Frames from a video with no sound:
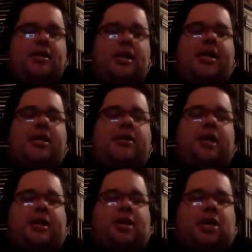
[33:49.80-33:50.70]
Nikki
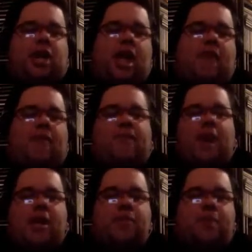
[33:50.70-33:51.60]
Sixx doesn't have a
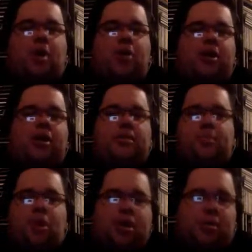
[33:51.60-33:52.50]
funny bone in his
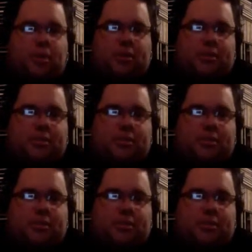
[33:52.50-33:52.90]
body, mate.